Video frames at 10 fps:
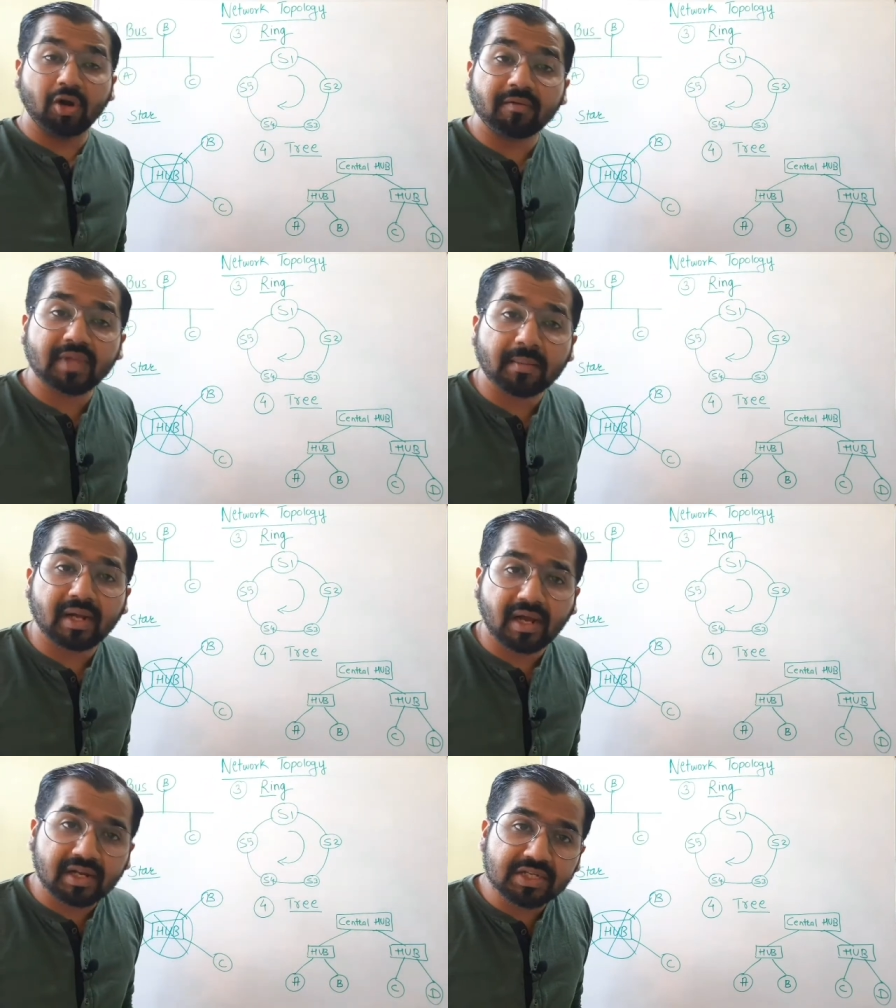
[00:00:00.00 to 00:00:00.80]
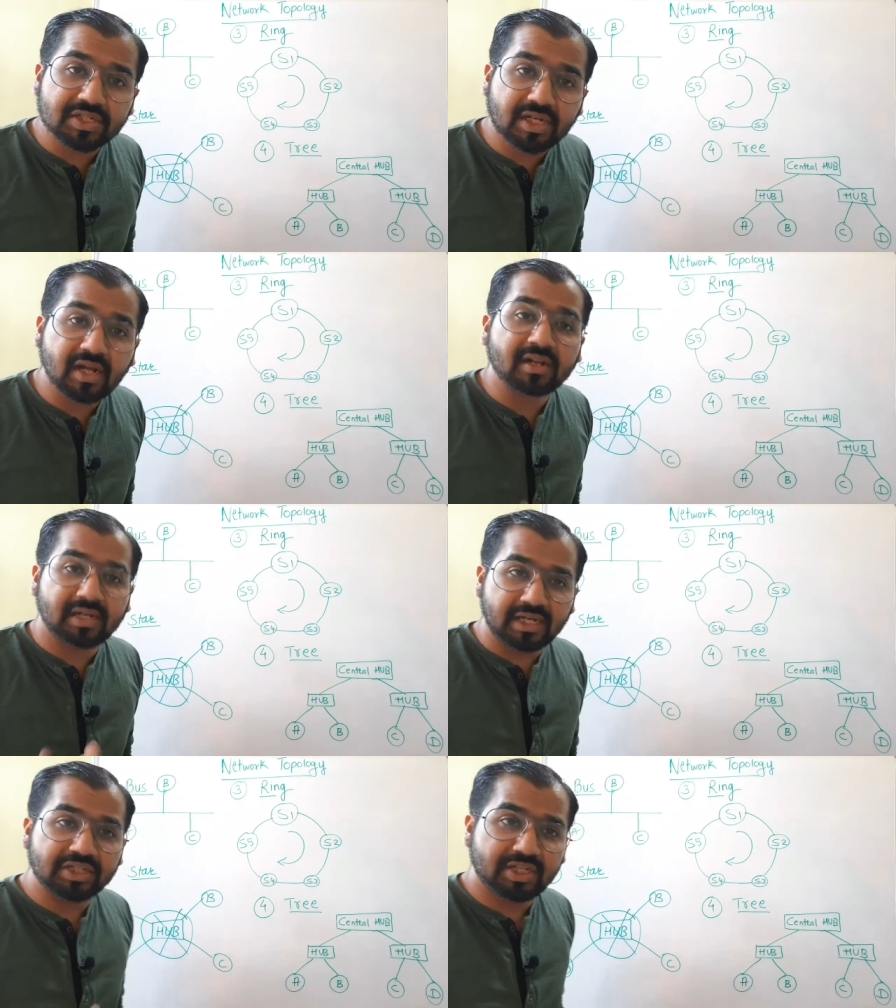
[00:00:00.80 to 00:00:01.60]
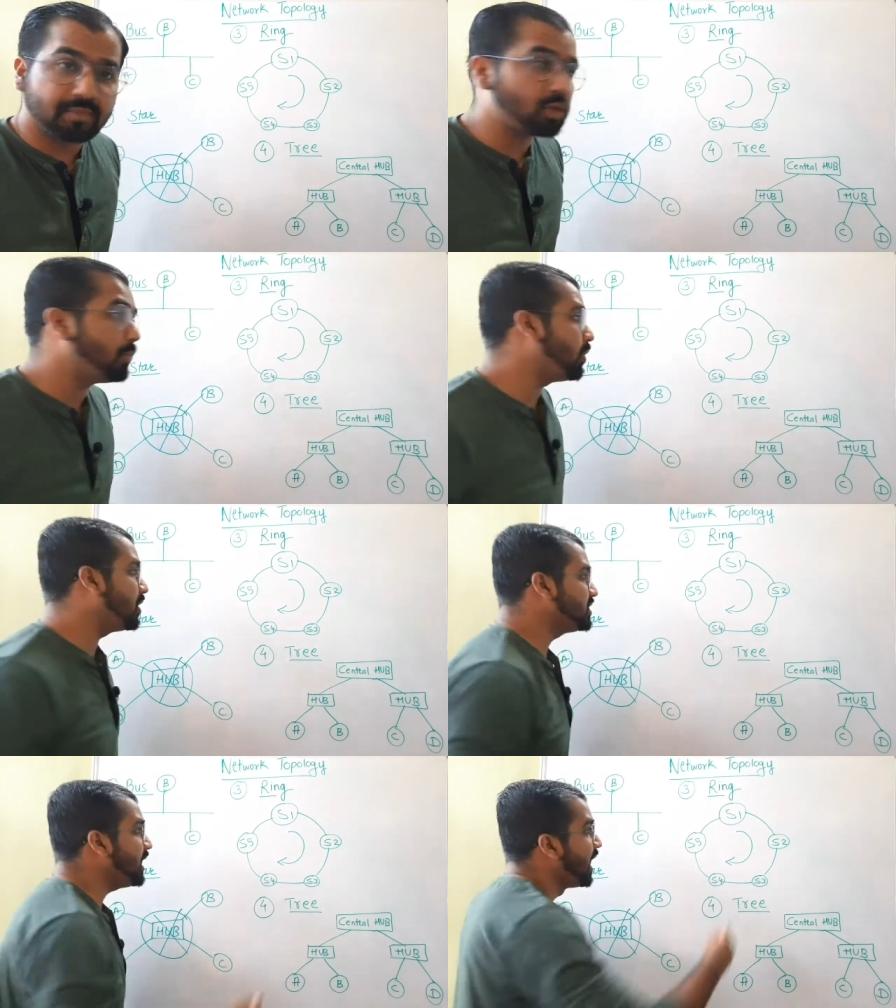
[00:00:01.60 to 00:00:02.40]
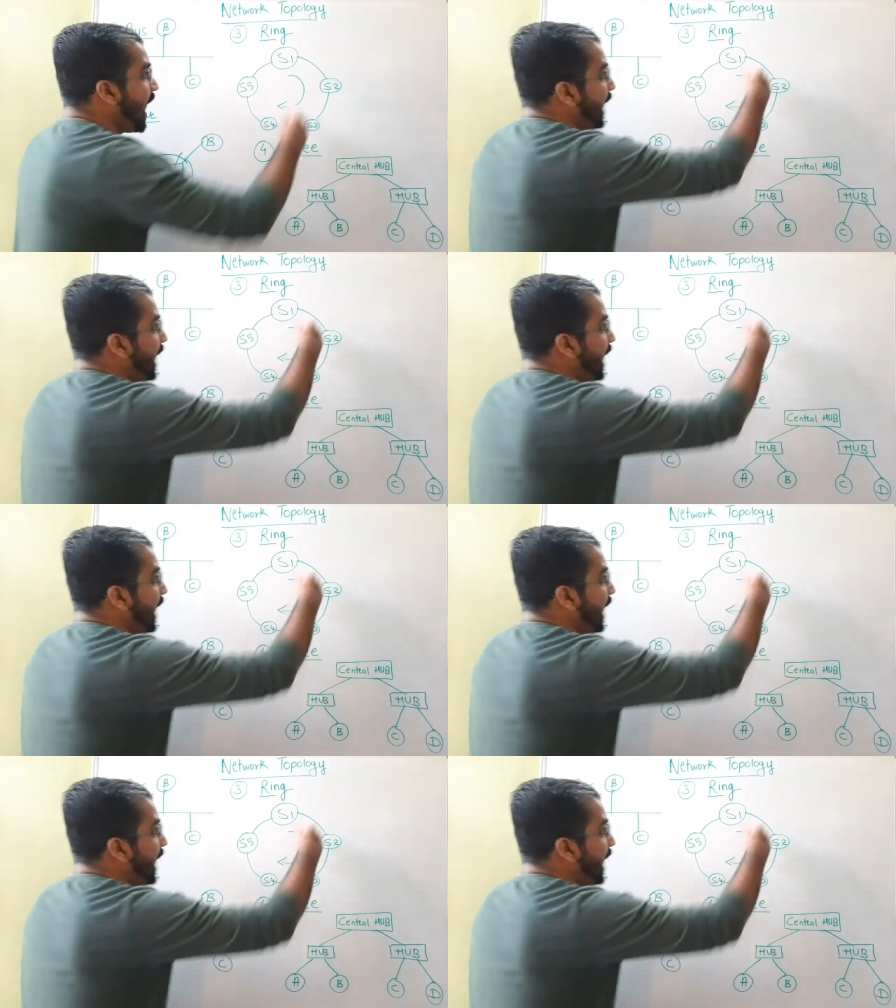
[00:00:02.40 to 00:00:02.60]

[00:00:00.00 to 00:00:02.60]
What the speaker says: All of them are arranged in a ring shaped topology.